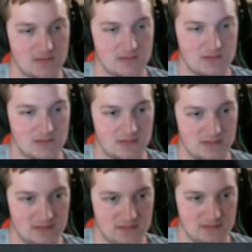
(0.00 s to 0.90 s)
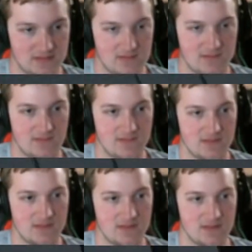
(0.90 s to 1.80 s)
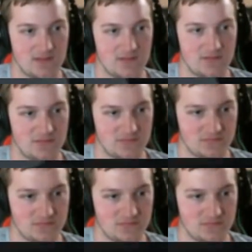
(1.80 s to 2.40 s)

and far less pointlessly fawning.